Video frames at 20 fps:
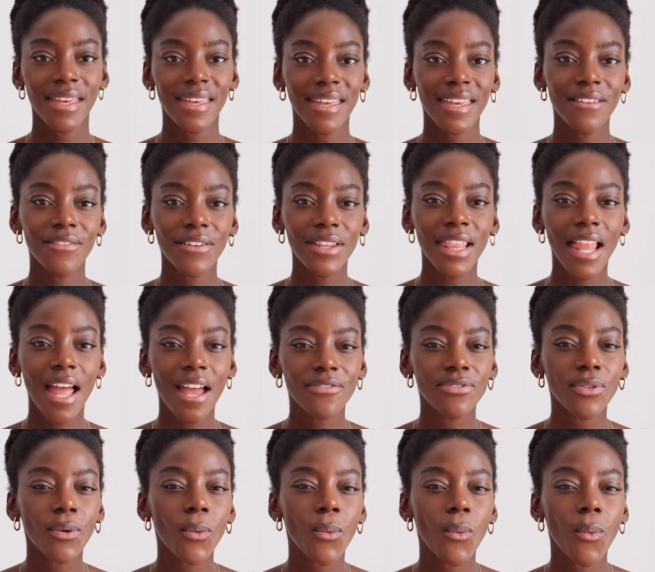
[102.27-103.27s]
Even
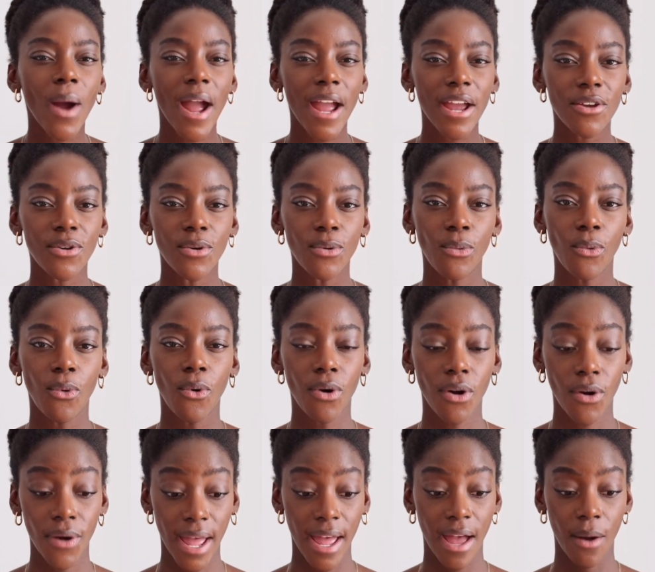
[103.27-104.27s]
like the way you
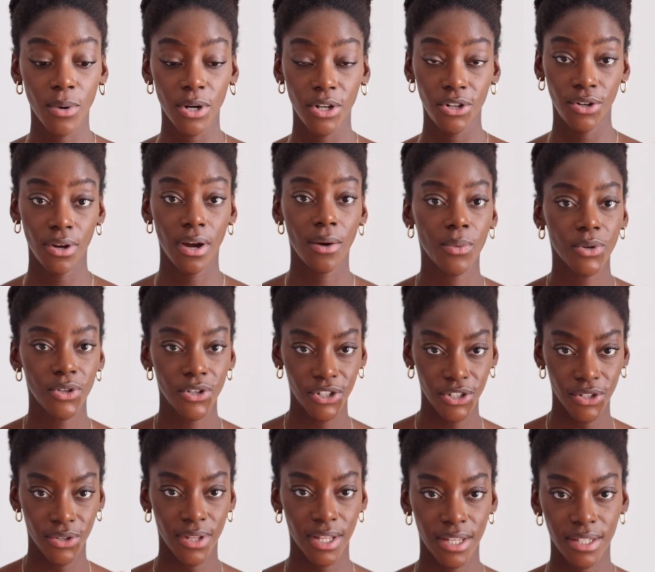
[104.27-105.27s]
walk. Okay, I want you
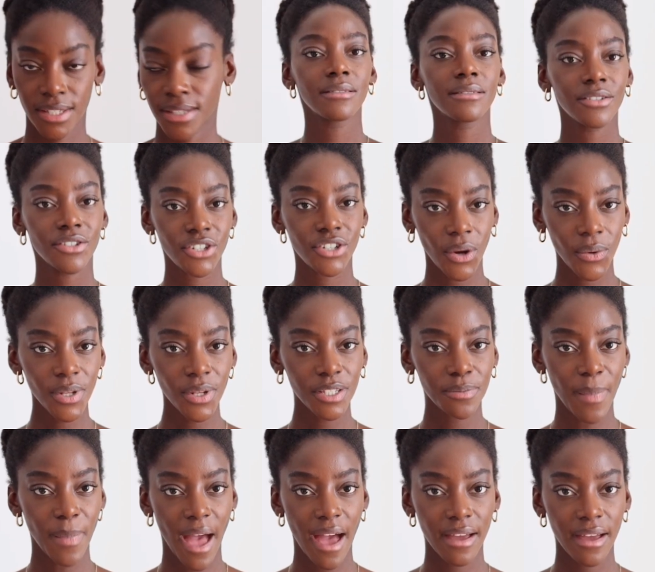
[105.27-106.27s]
to do this. Shoulders
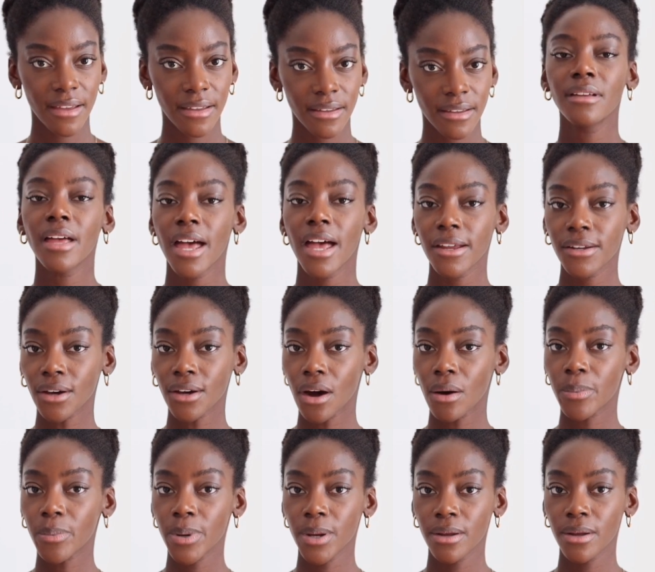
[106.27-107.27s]
back, head
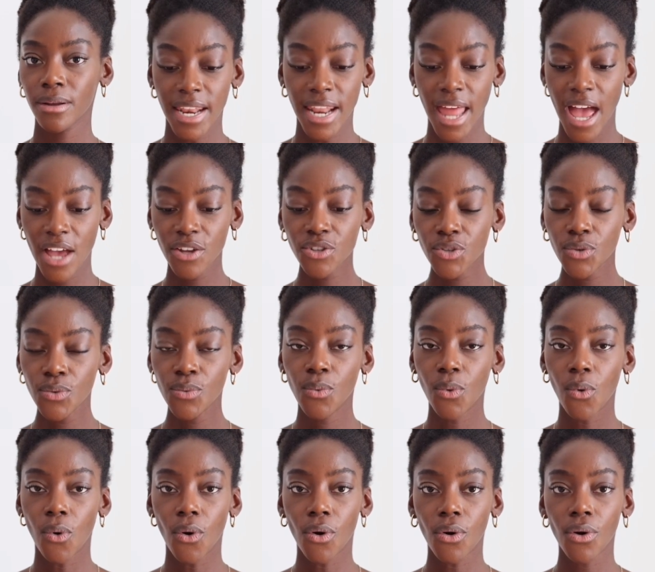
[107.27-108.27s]
up, and as you
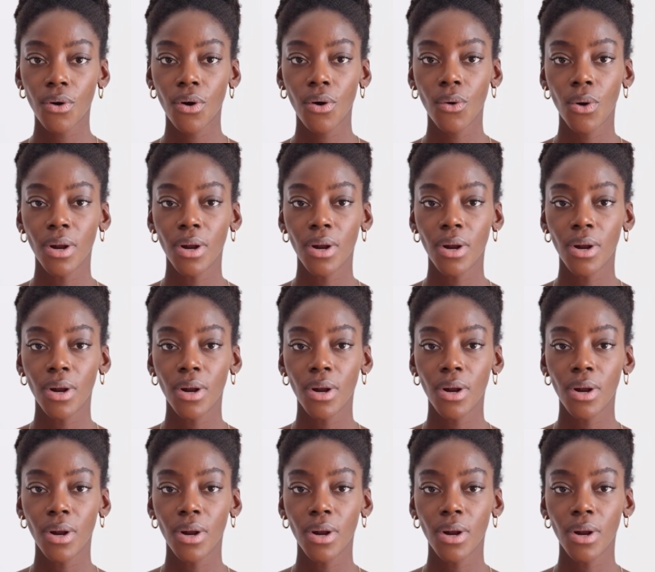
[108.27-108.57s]
walk,